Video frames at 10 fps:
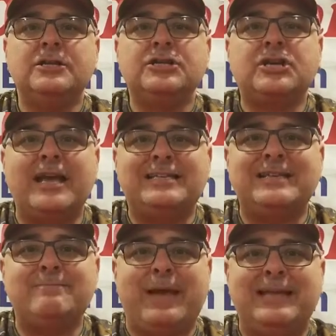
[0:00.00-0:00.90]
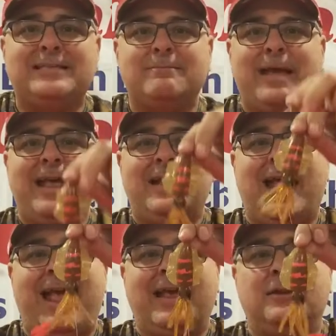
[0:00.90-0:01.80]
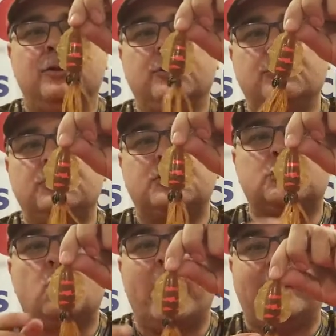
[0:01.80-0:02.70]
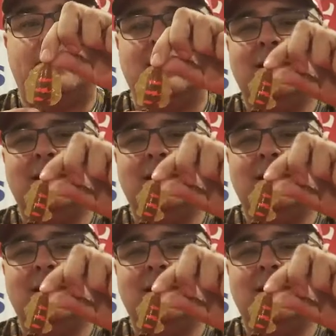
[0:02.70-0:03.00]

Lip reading: Chasing Baits made a new squid.